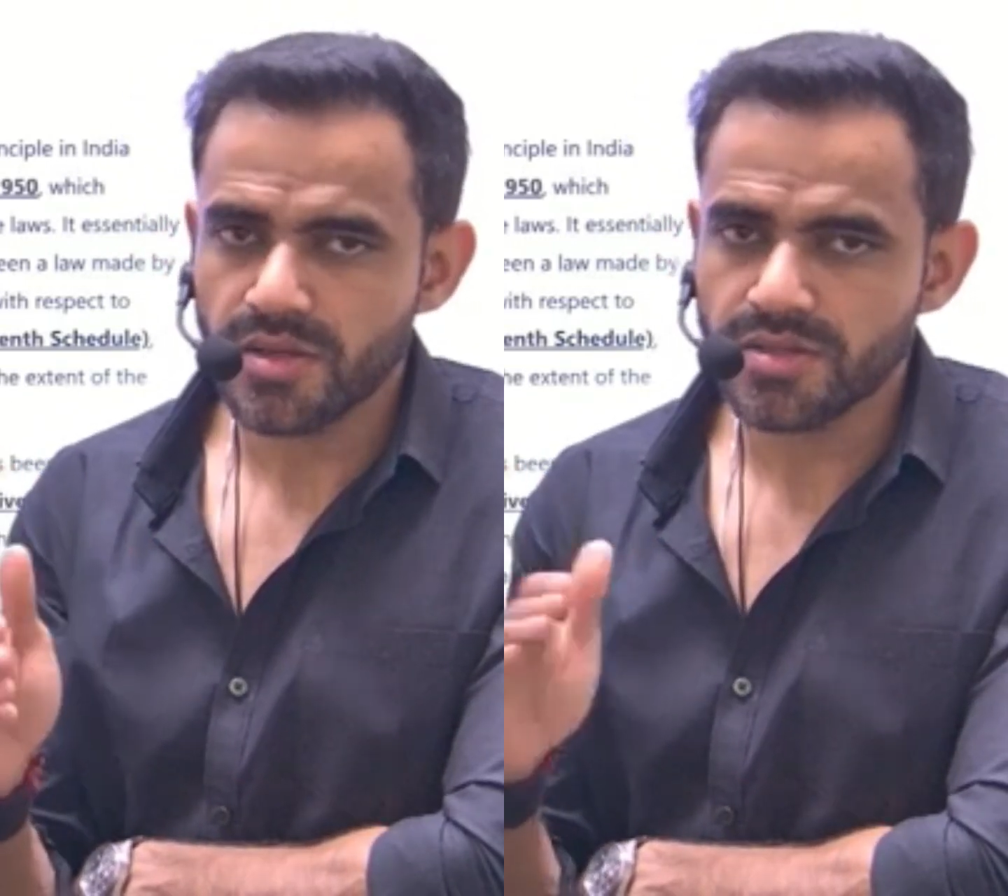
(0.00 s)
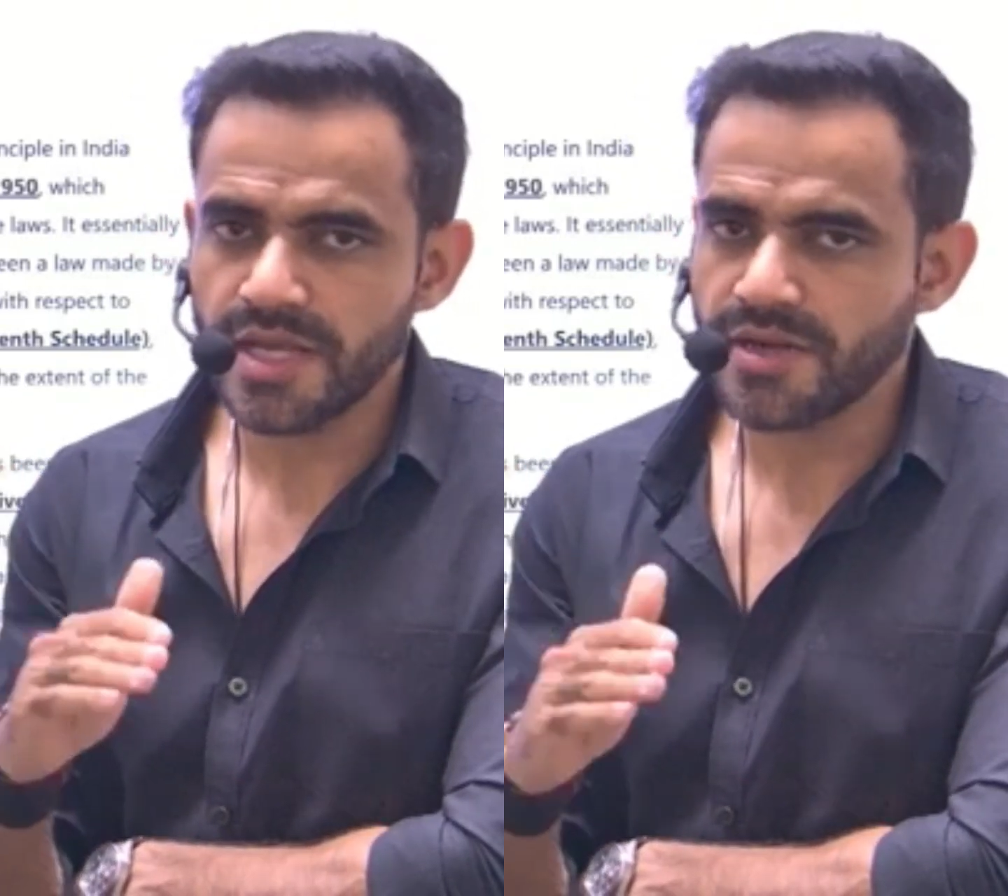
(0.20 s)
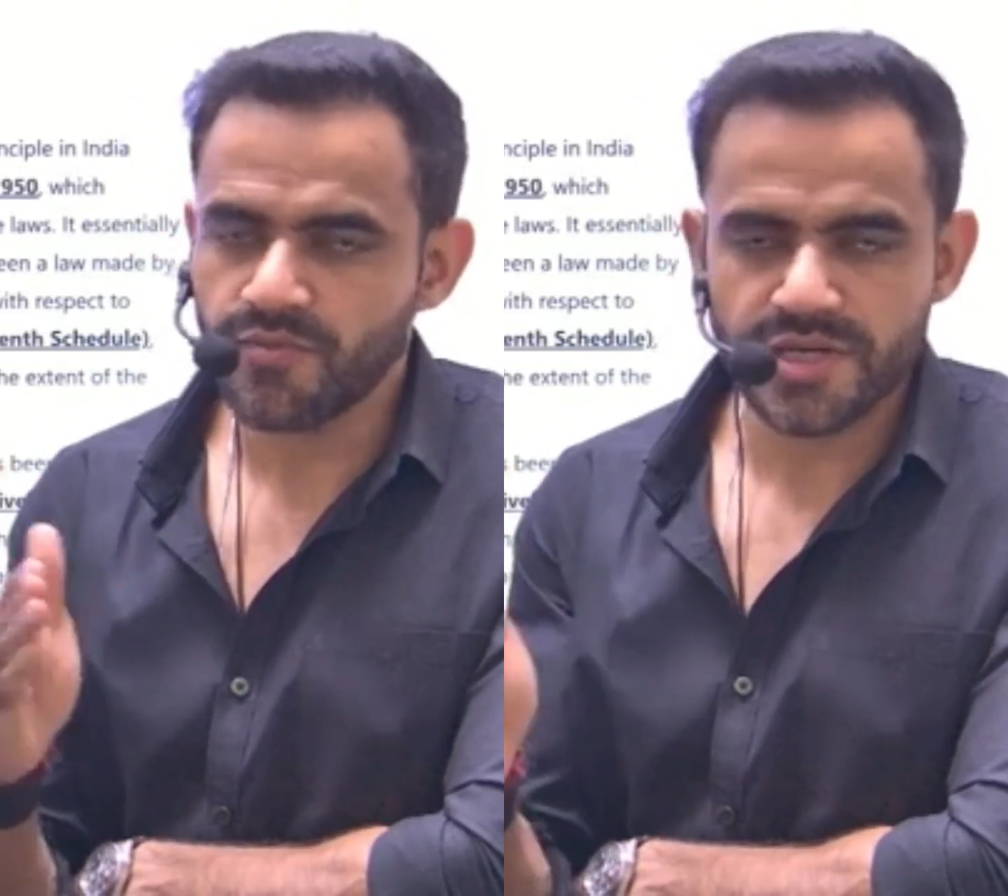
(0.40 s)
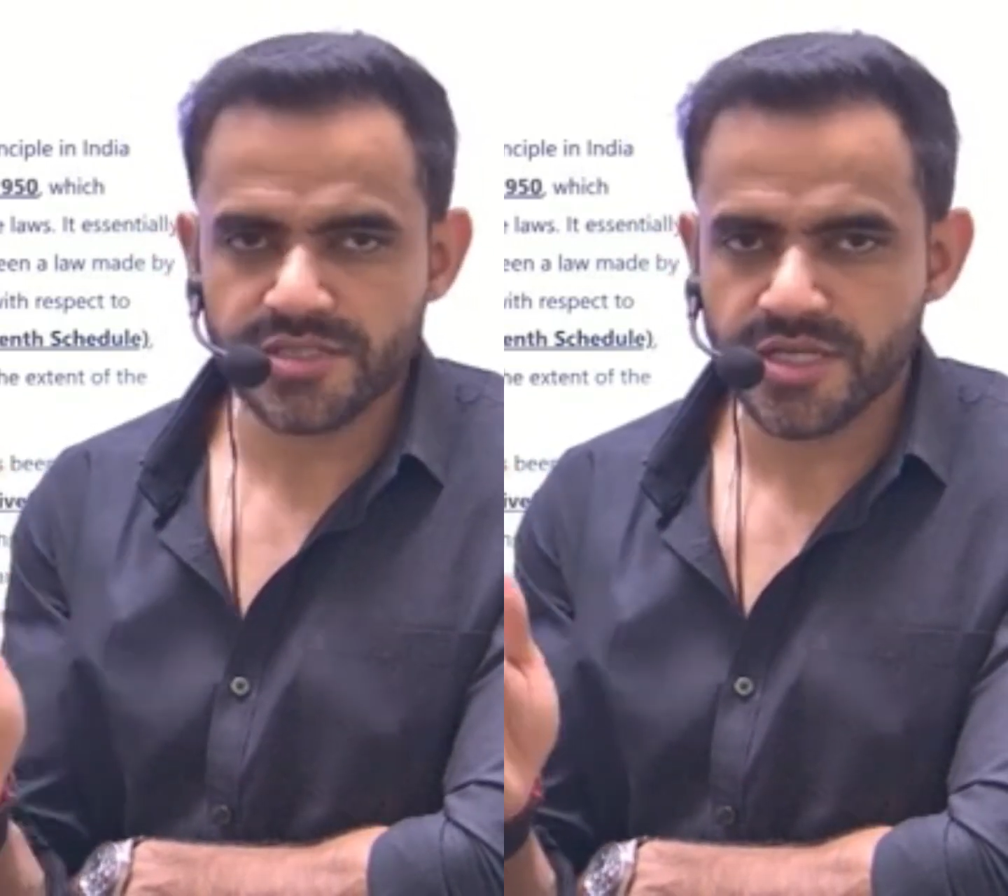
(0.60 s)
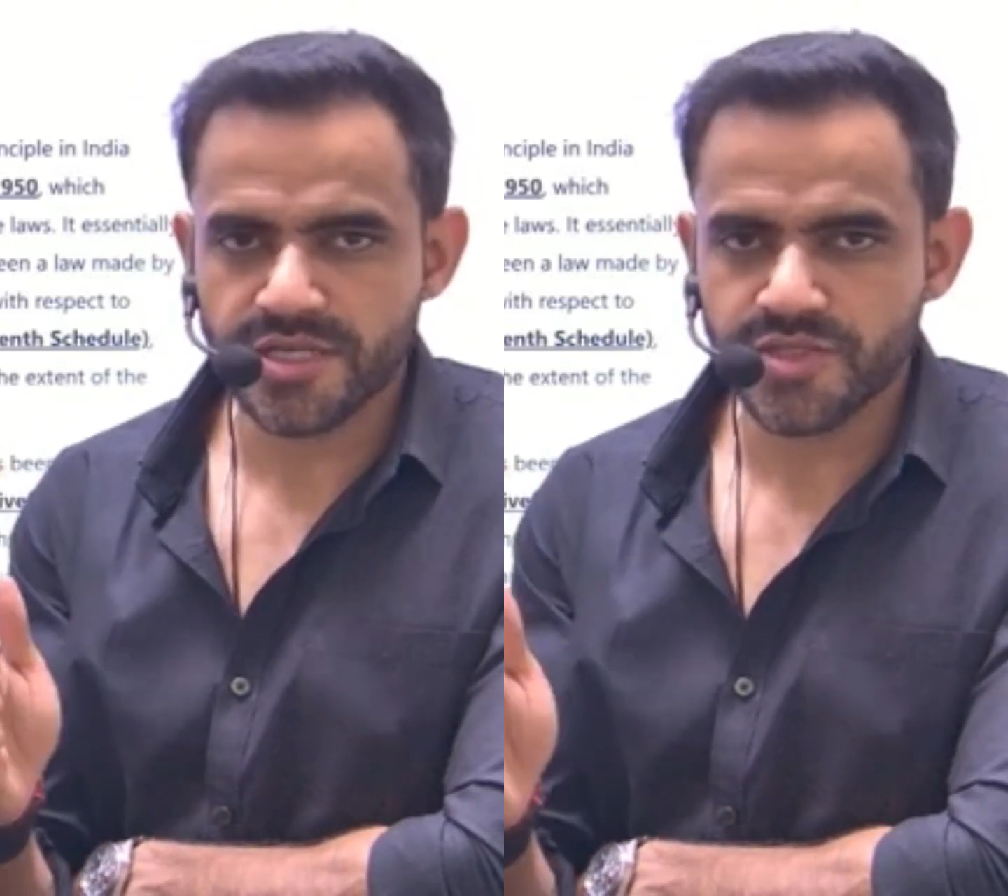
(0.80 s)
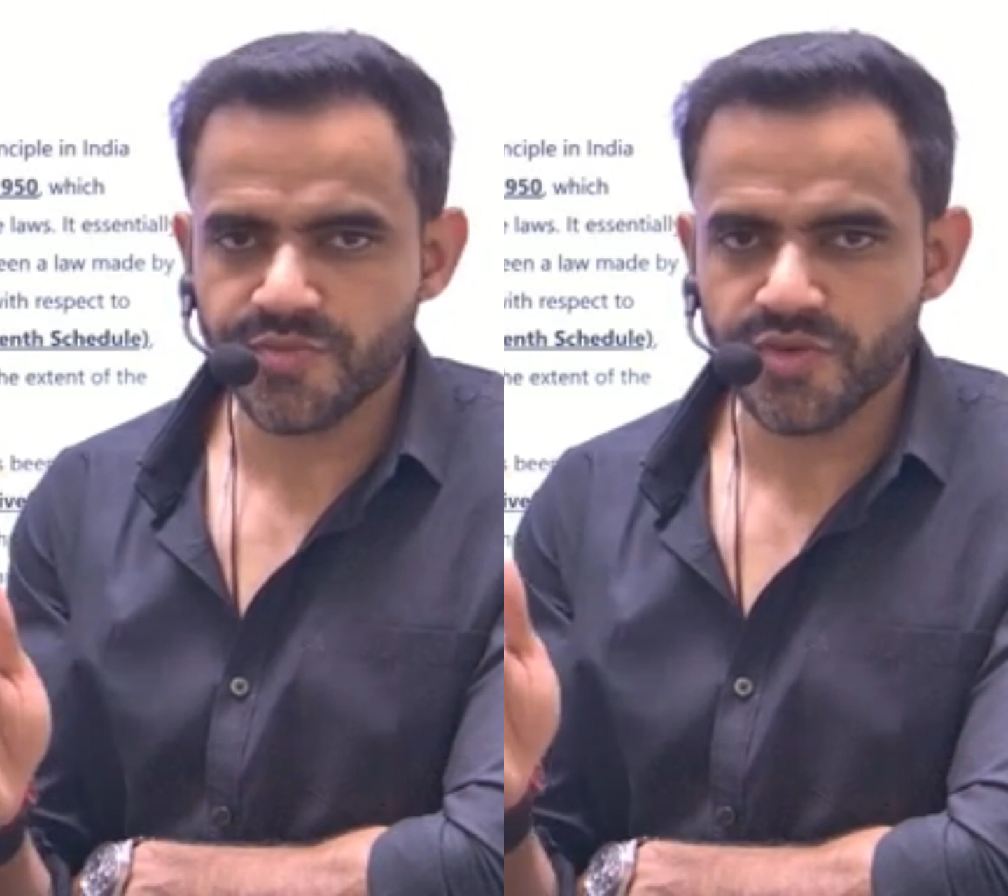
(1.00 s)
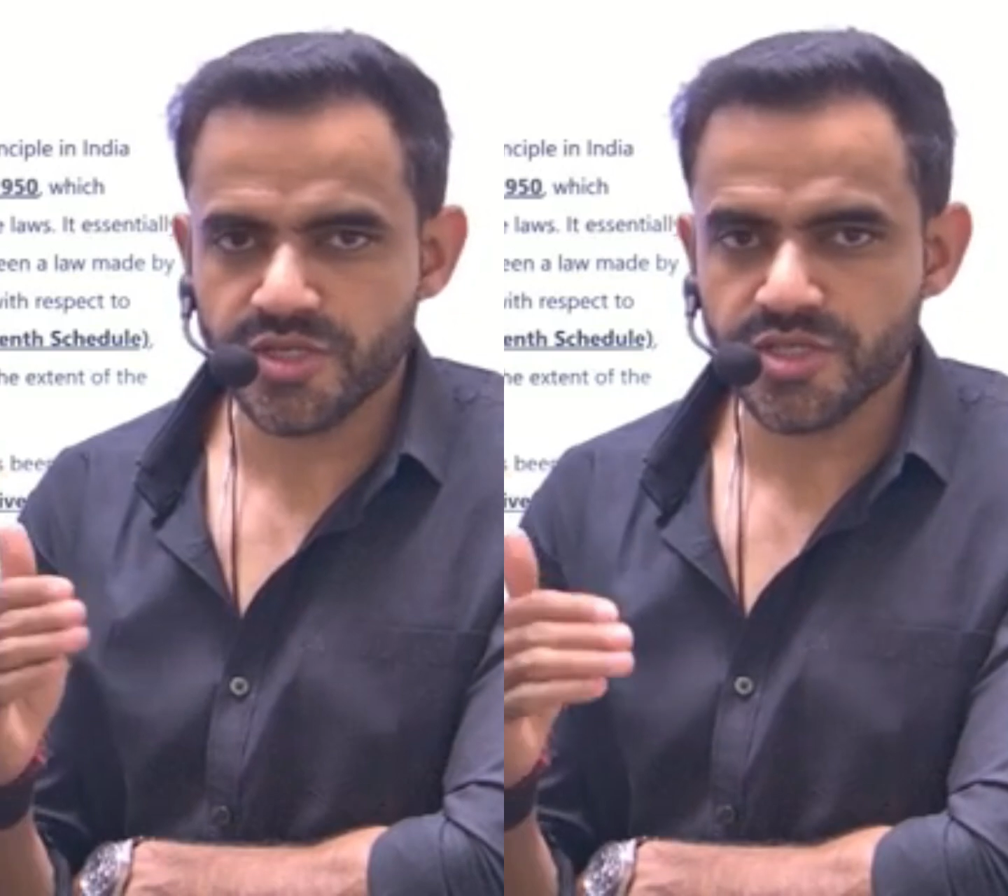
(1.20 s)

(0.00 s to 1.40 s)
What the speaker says: And then what is the dispute?